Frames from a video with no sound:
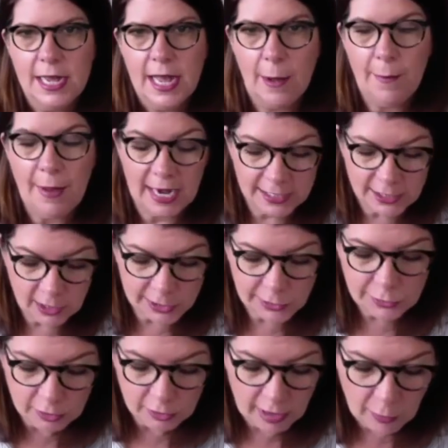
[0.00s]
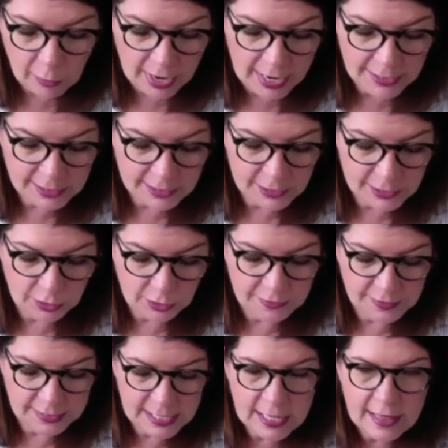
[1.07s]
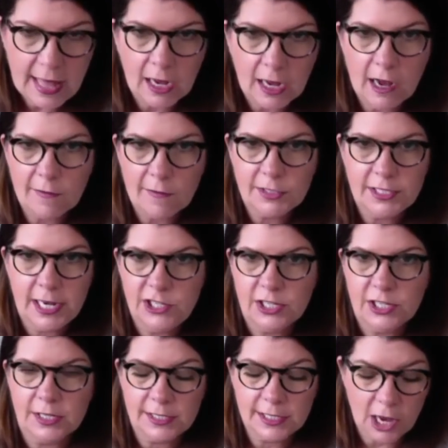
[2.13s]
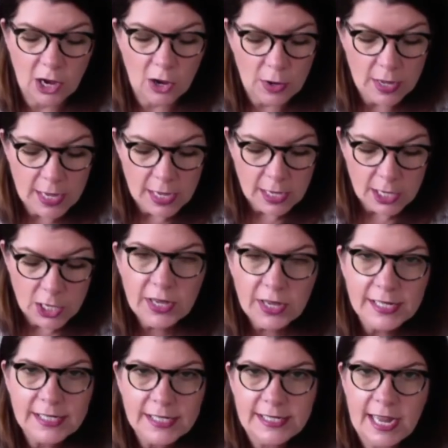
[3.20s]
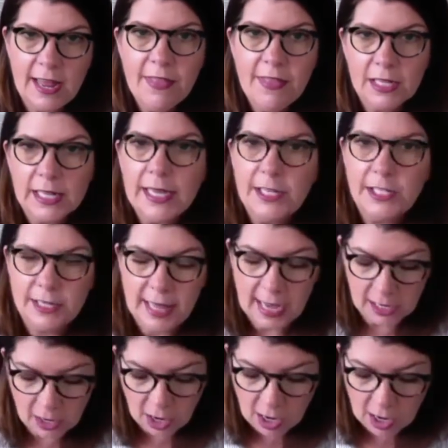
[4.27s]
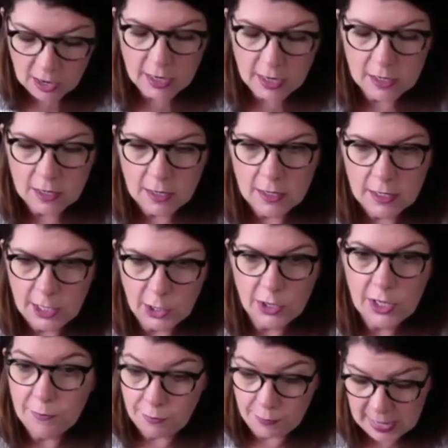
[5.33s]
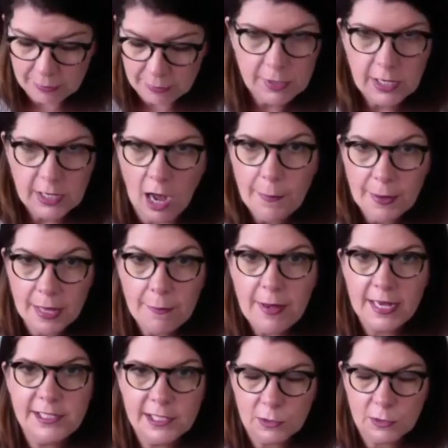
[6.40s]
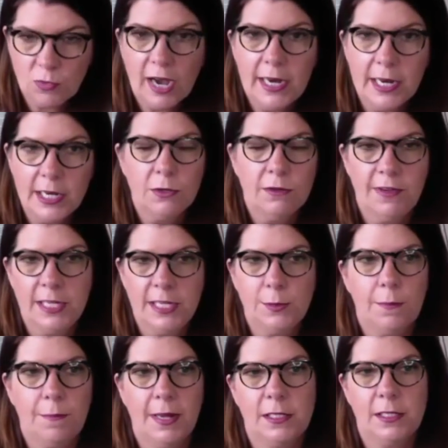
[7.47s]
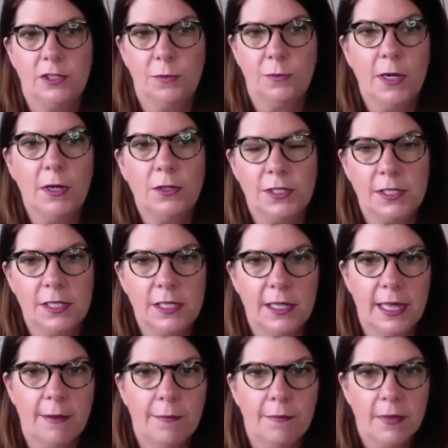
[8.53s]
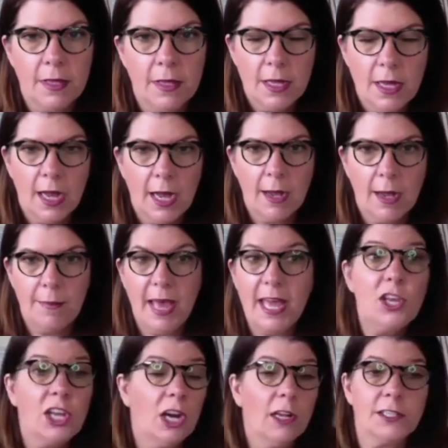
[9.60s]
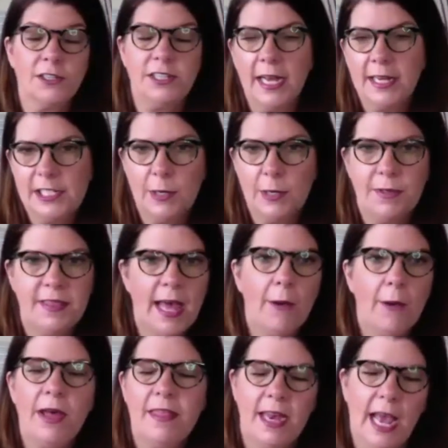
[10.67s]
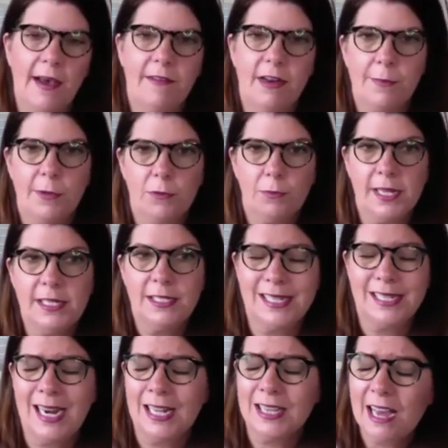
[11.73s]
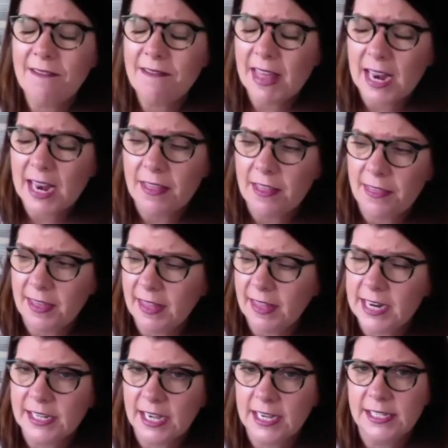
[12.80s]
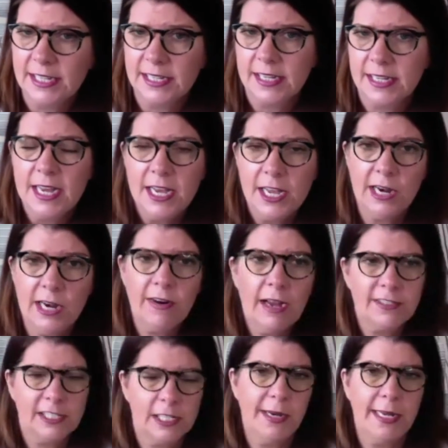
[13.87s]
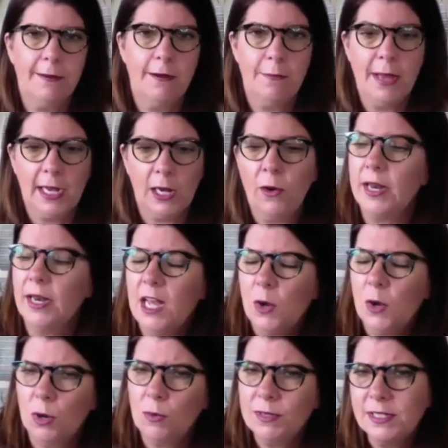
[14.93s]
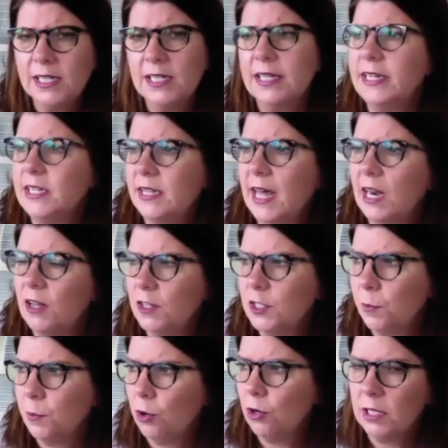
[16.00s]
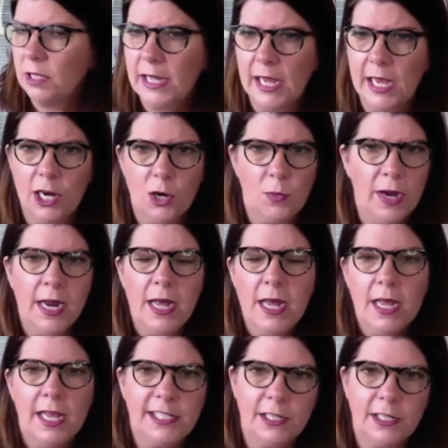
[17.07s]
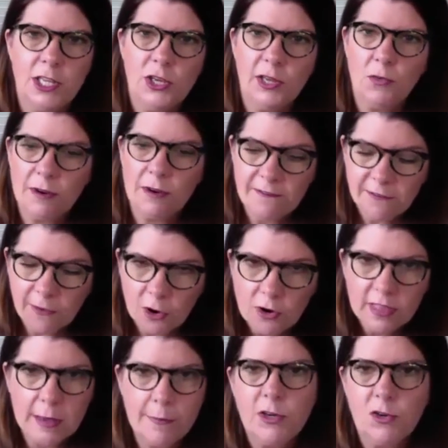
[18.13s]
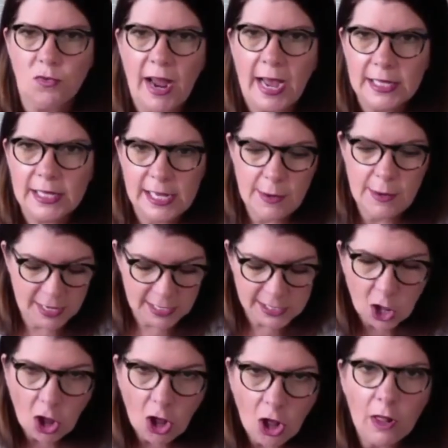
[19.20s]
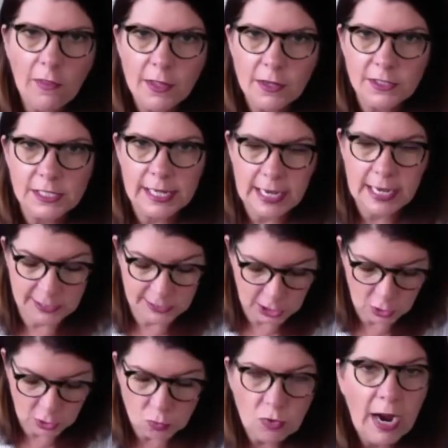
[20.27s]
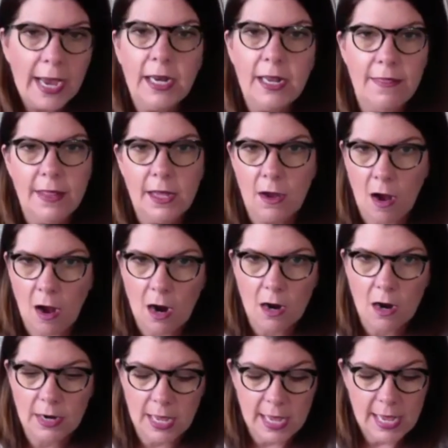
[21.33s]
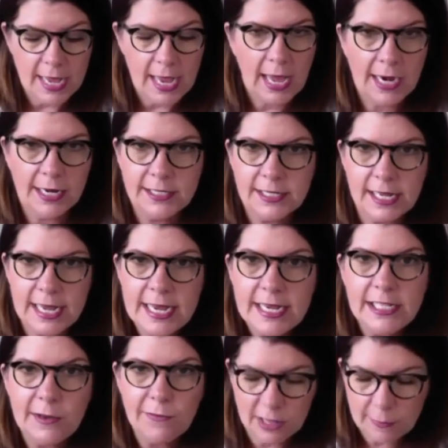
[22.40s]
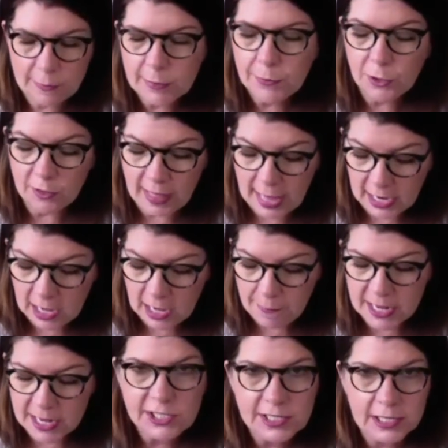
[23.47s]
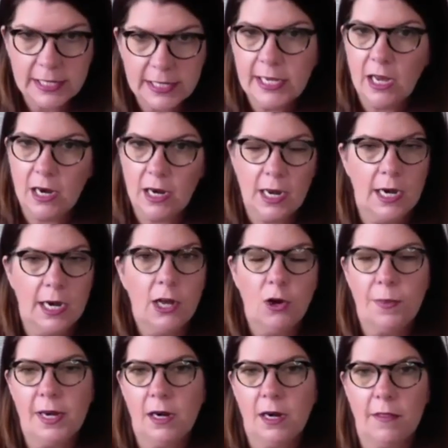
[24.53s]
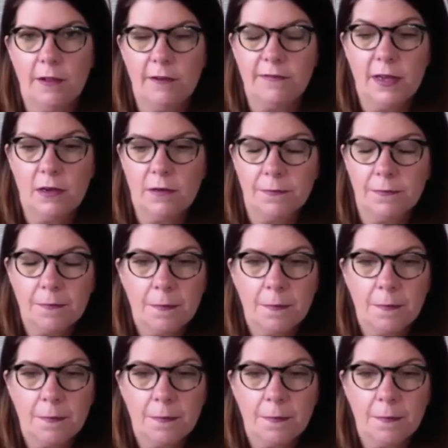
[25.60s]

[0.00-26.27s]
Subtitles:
And it's also a great way to sort of see that conversation. So you can send the link to that card, you know, you can copy and paste it right into a Facebook Messenger post to them. And you can also text it, but that way they'd have it in both places. And I love that the thing that it does is you never have somebody coming back going, where was the link to that host portal again? Or what? It's that you can refer them directly because all those links are right in the card and it's easy for them to pull that up and just click on it and open it on their phone.